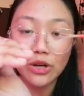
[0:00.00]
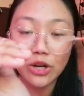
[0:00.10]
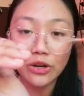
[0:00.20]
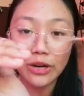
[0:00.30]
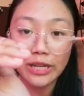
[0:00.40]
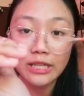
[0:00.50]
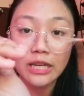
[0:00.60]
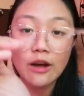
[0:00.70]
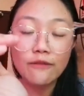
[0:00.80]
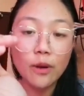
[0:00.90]
current
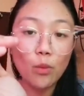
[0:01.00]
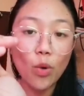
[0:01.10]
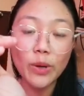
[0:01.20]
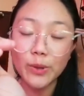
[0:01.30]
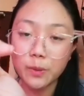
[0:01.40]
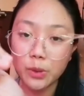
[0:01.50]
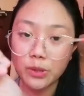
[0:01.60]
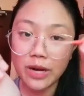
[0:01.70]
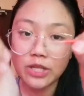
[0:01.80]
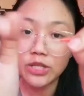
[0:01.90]
from one or more
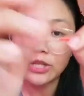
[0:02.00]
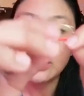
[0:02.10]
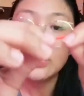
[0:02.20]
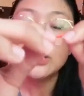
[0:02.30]
direction.